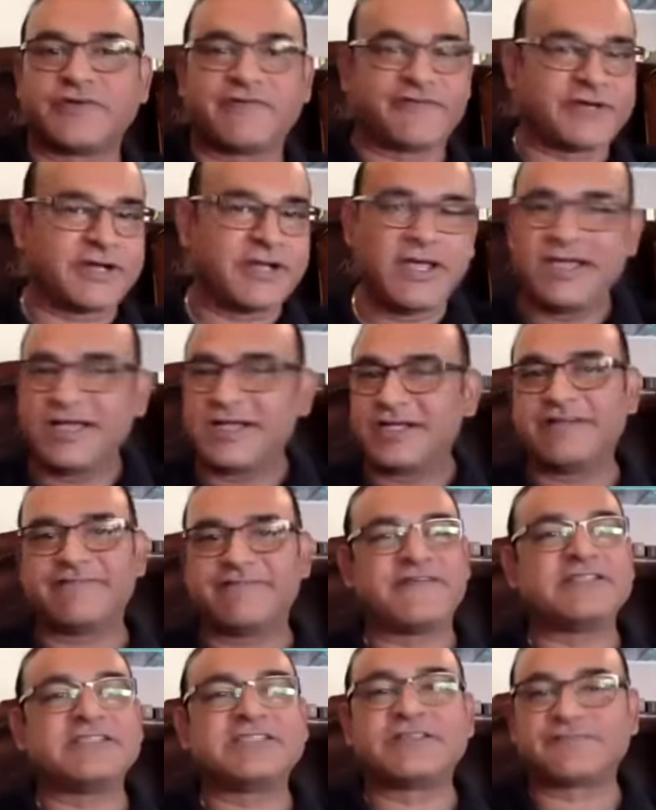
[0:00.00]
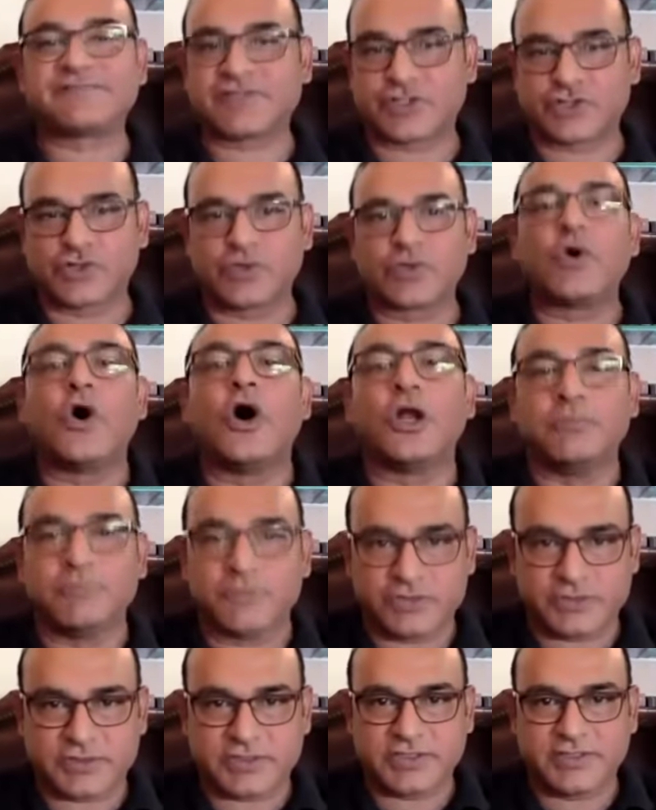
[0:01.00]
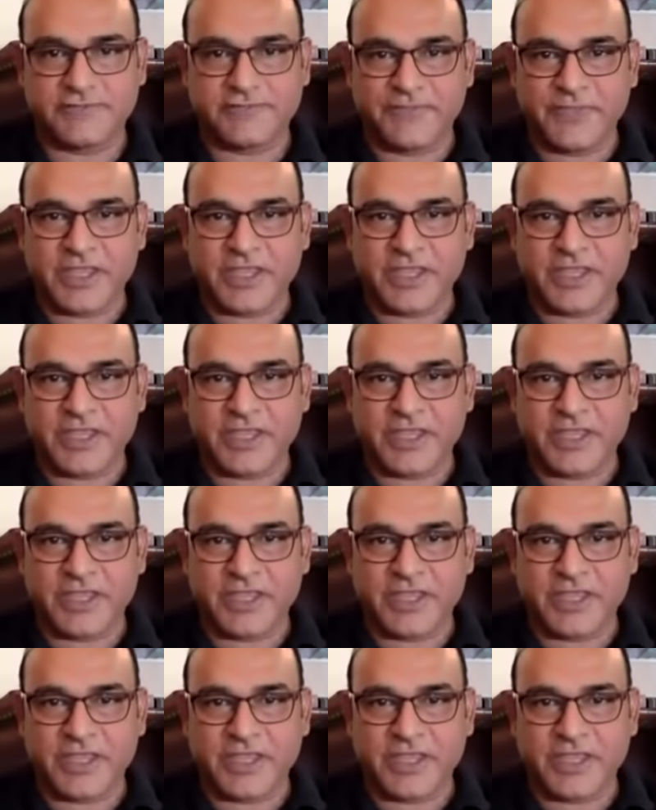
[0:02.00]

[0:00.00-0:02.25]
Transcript: of a defensive stroke almost.